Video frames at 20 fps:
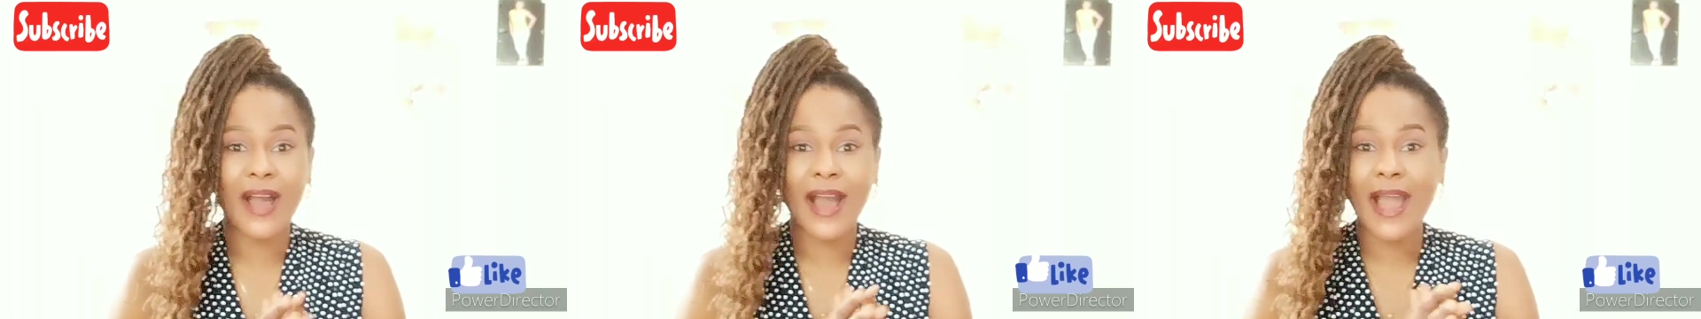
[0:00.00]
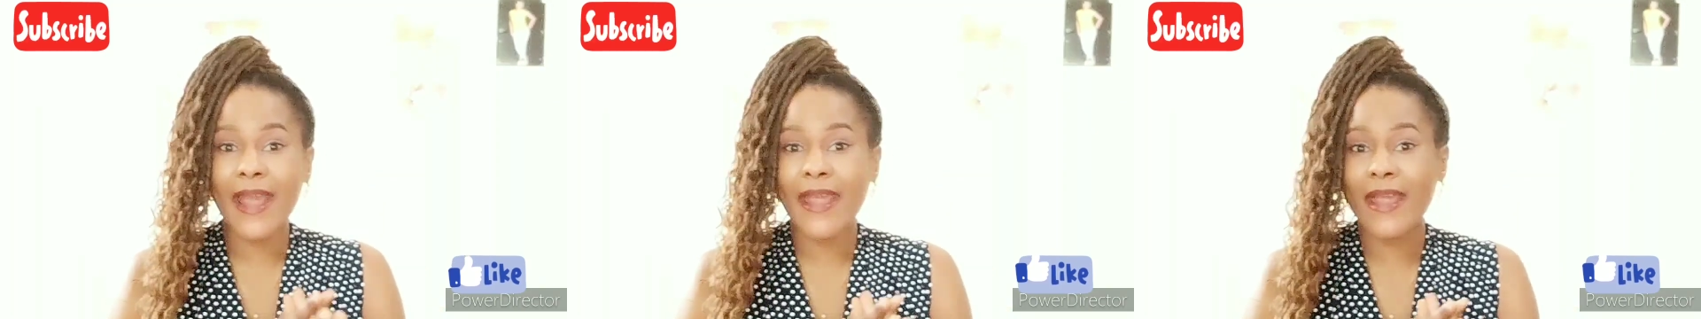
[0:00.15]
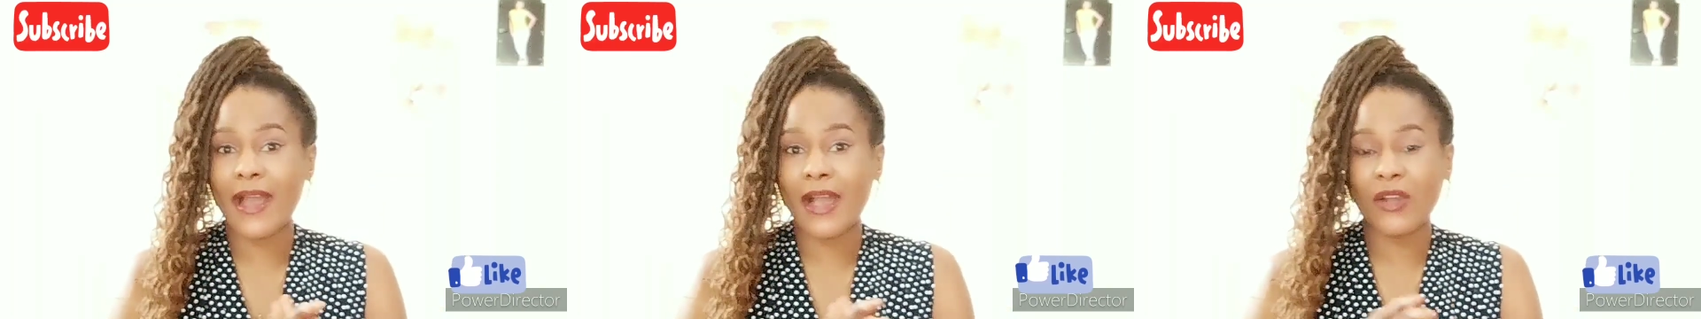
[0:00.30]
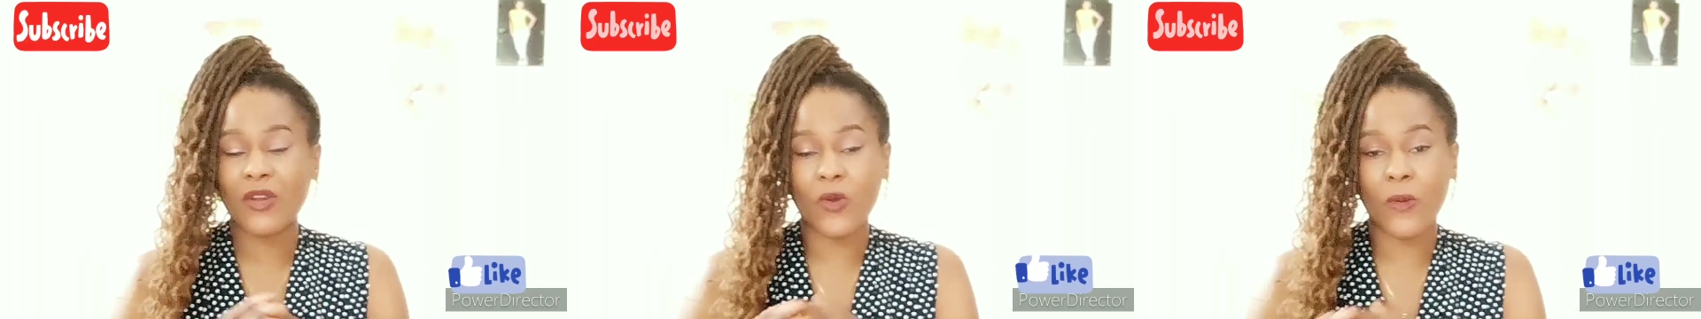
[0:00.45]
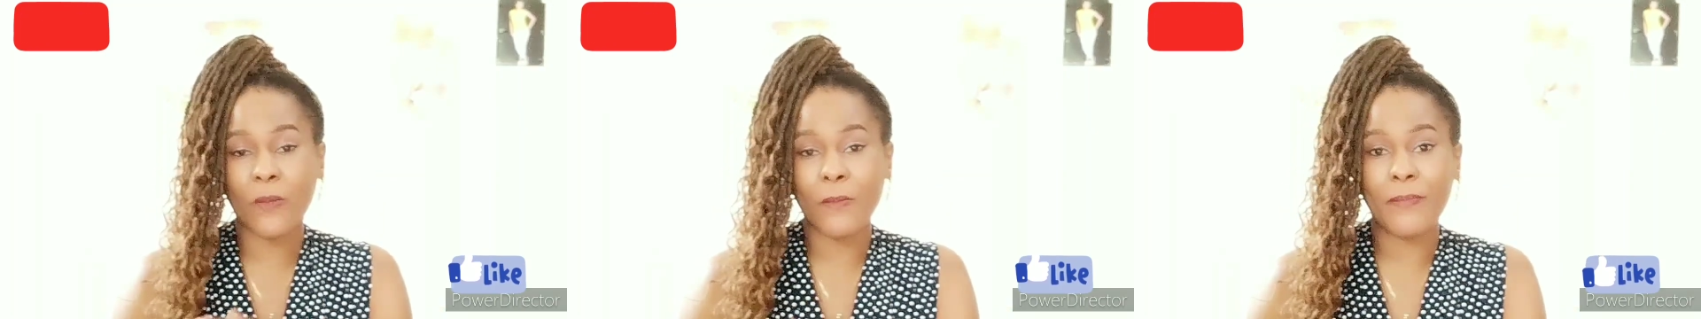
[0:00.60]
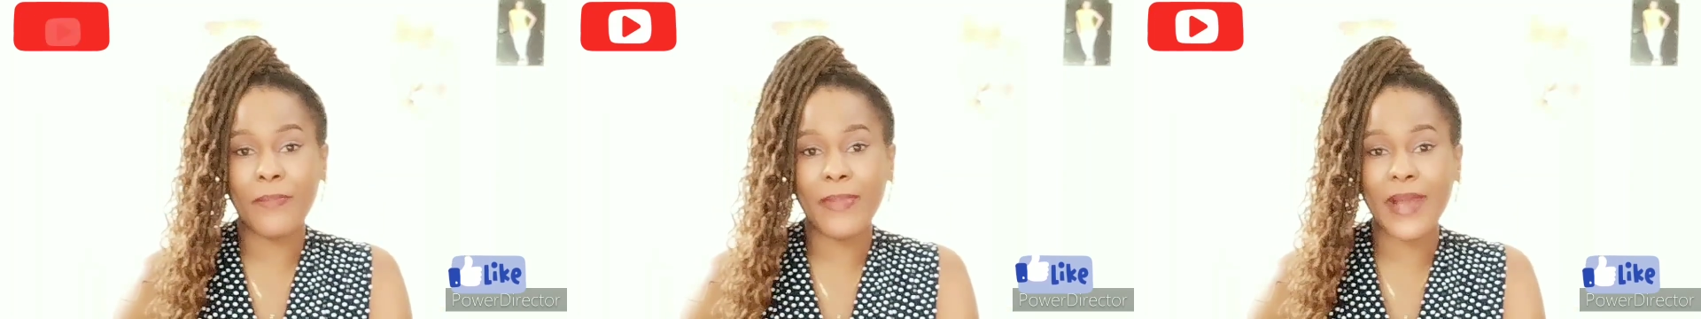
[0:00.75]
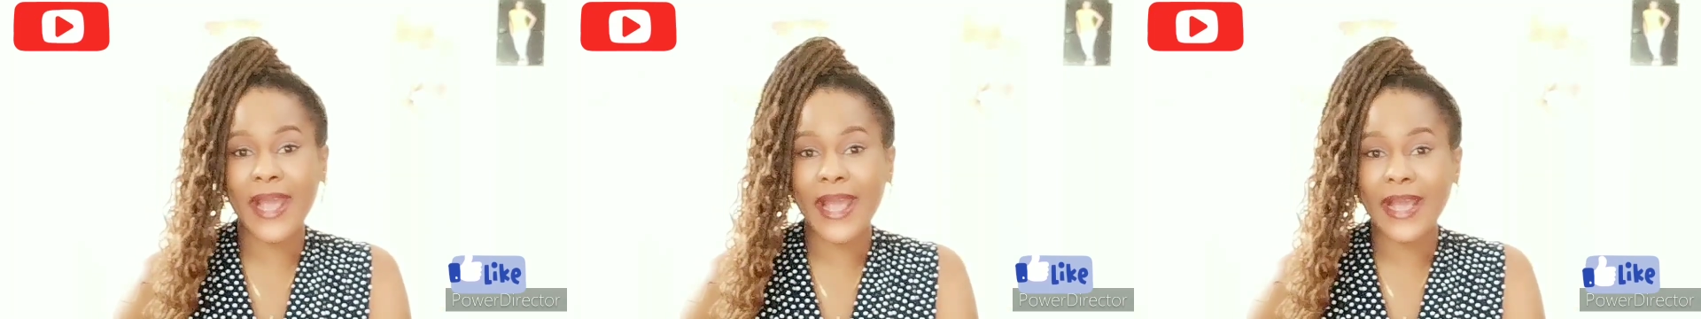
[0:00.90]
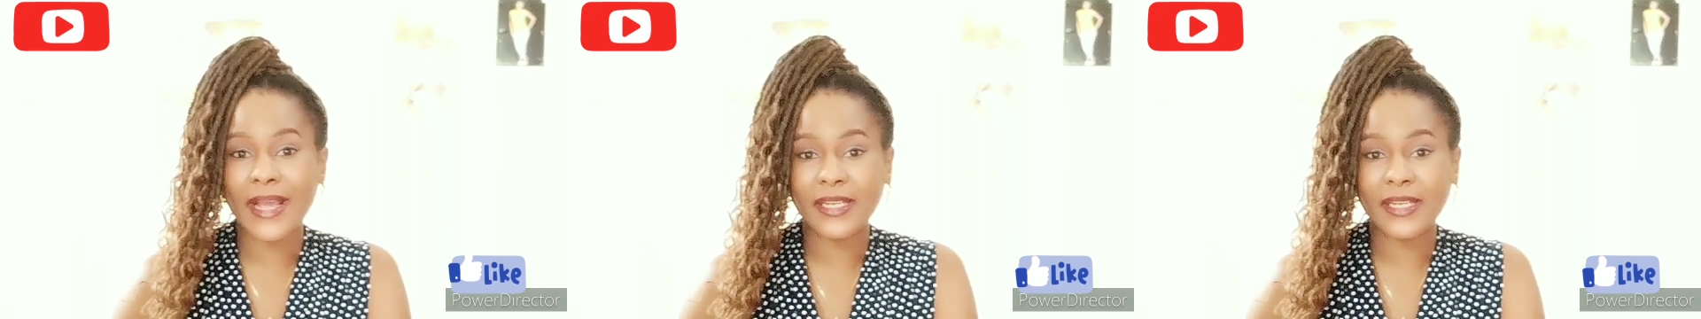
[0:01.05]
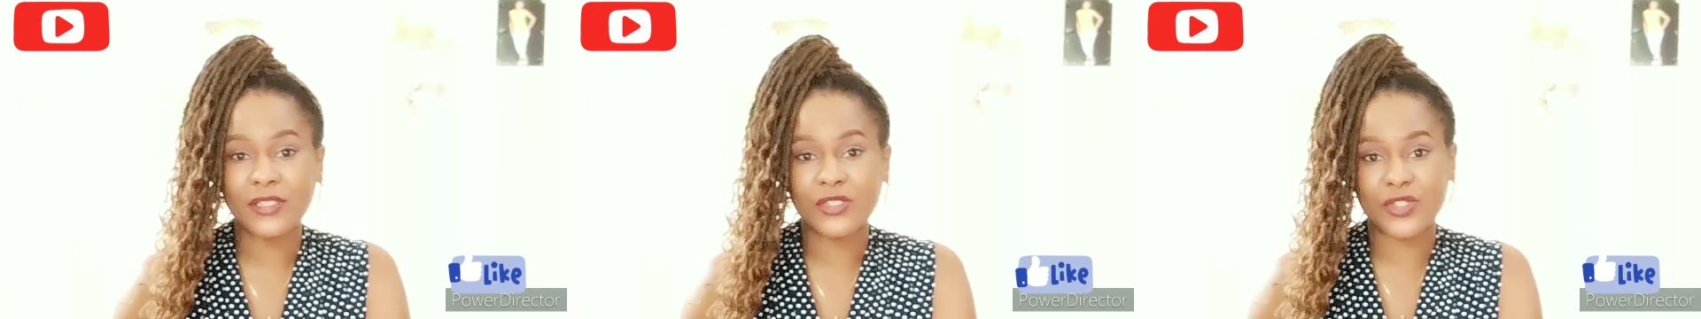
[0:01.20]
higher compared